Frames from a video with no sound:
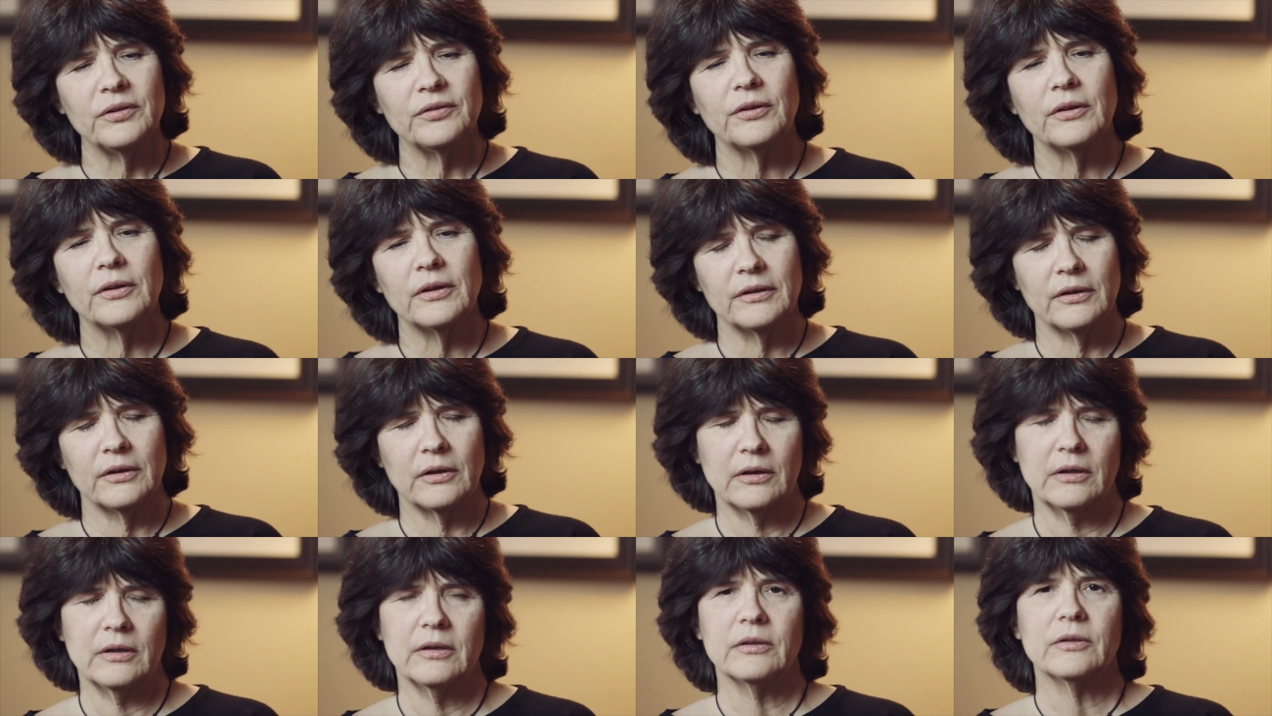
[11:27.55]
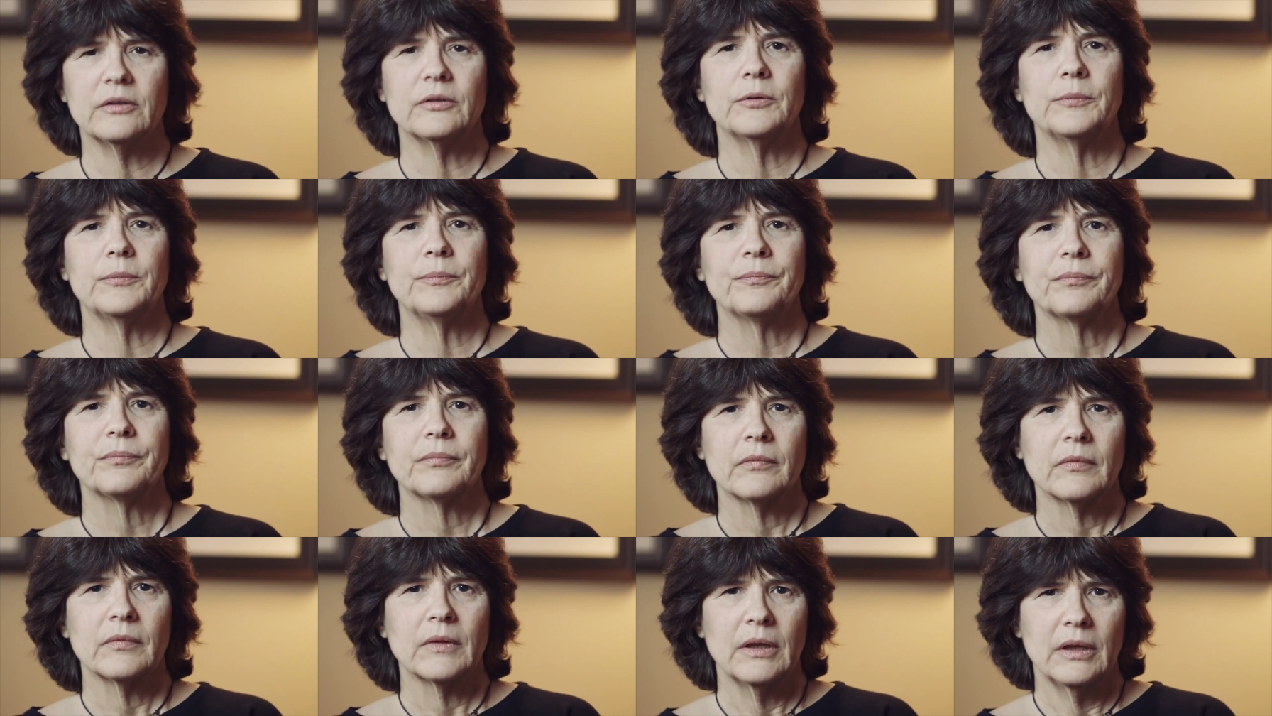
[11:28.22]
We saw an article
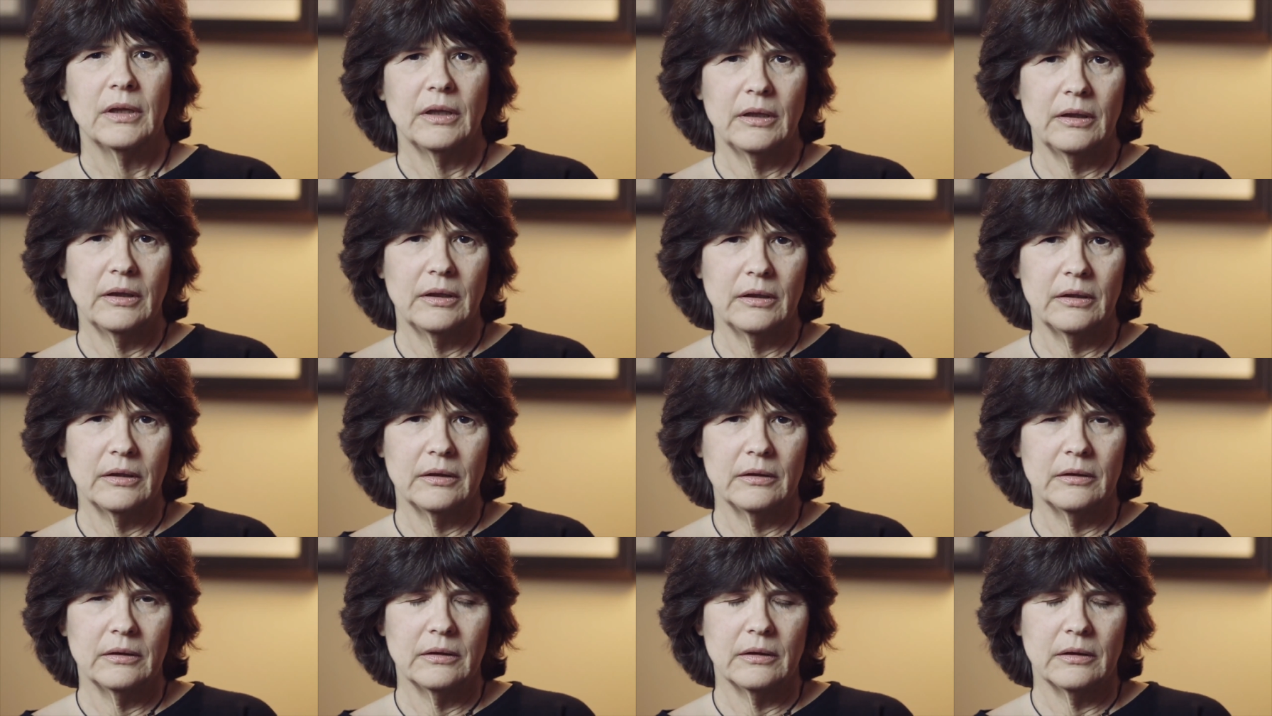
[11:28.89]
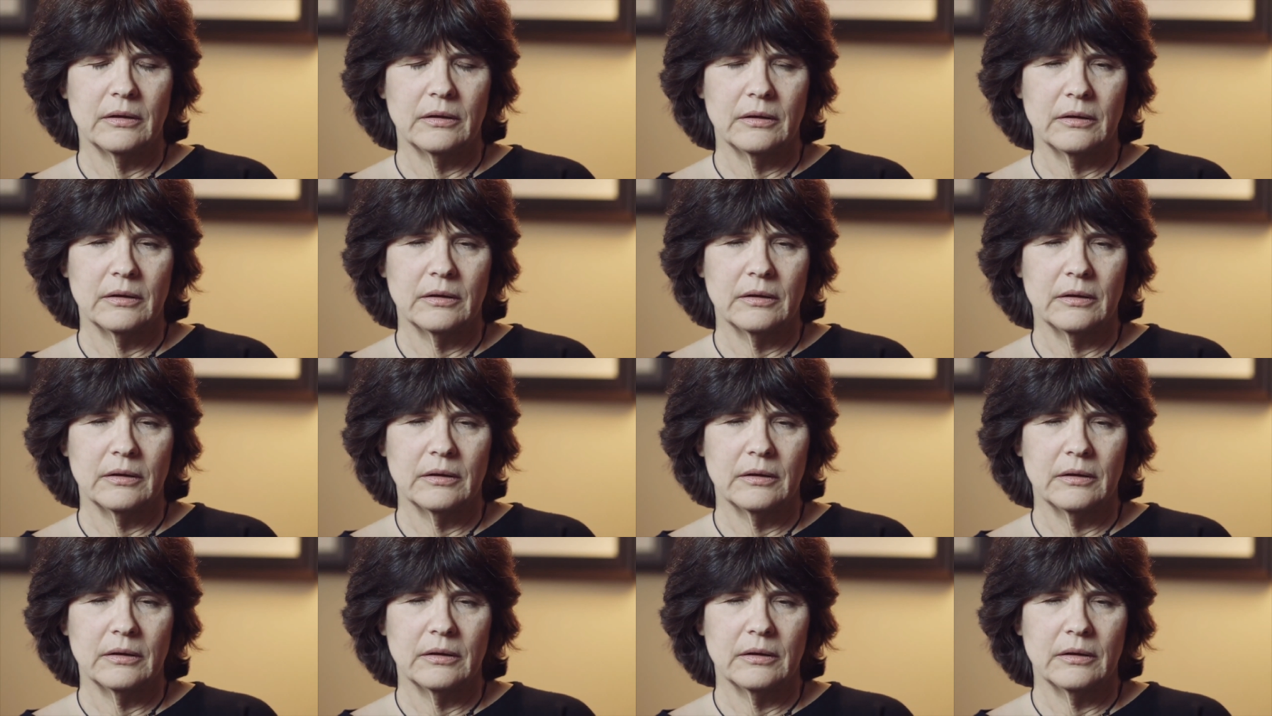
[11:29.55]
in